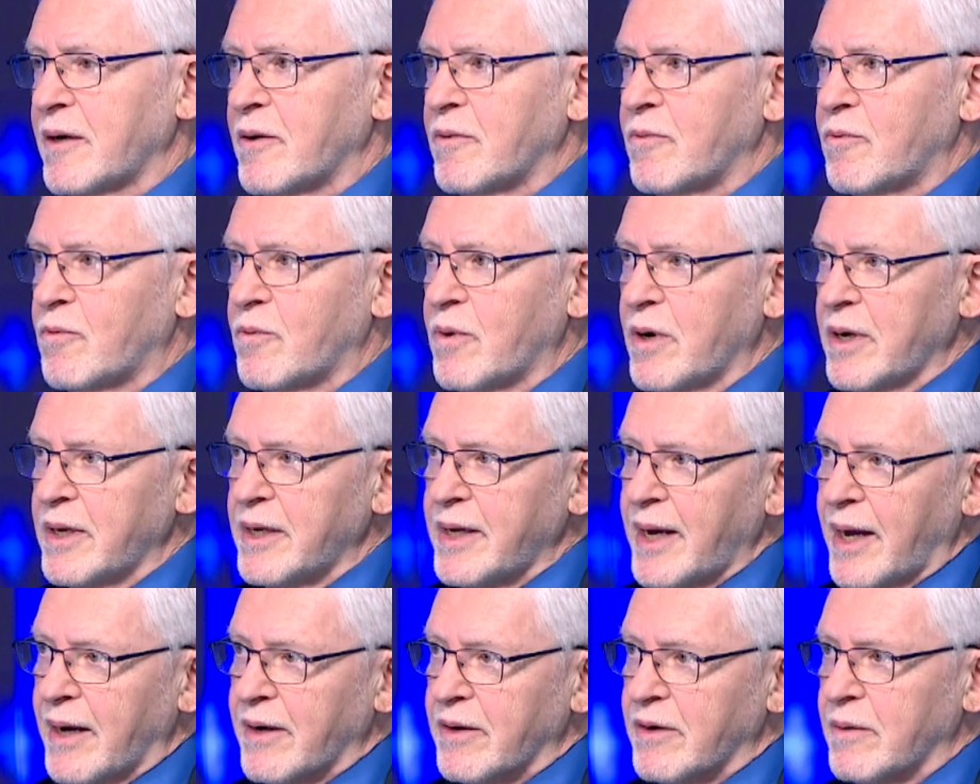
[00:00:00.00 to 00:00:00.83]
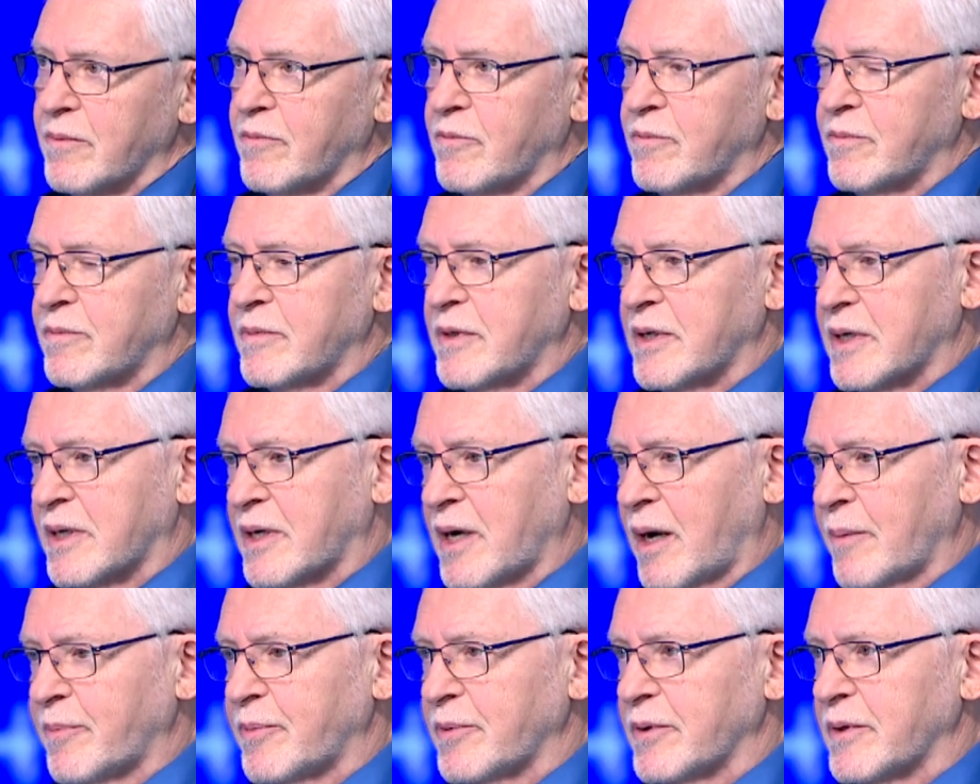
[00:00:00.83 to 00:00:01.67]
one Arab,
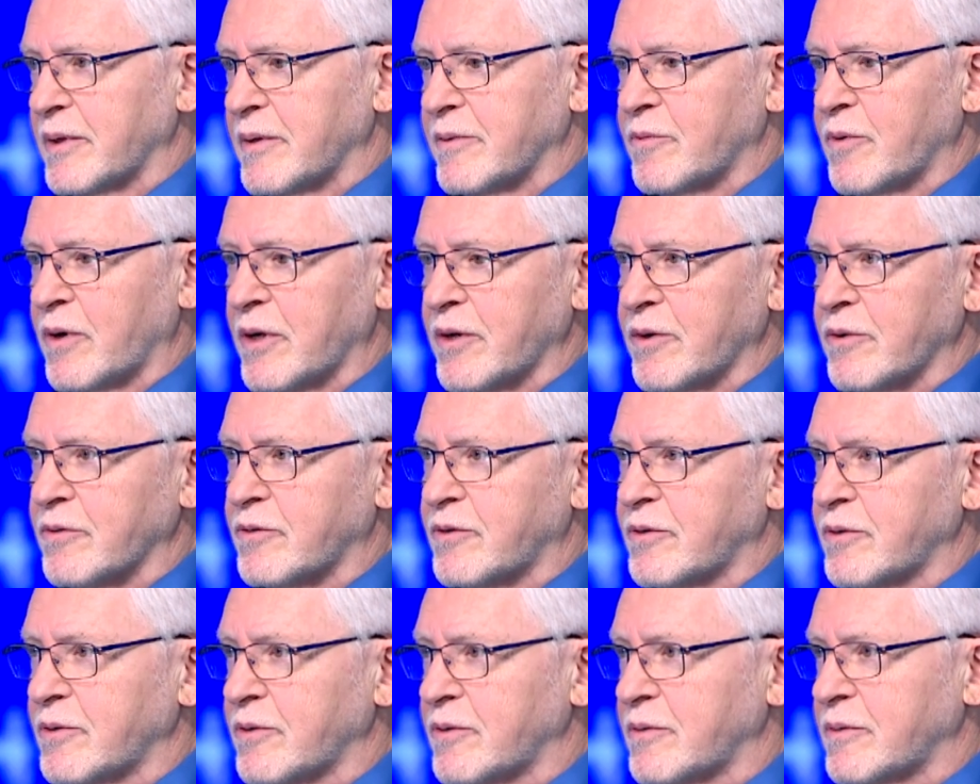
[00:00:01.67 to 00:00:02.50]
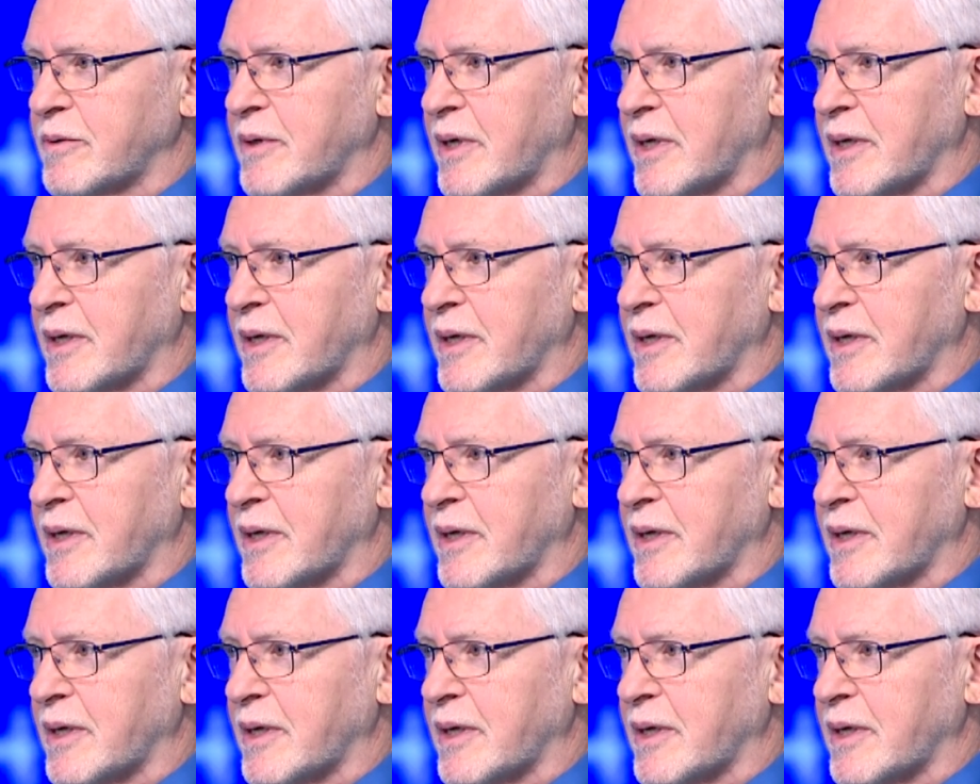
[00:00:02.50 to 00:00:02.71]
one or two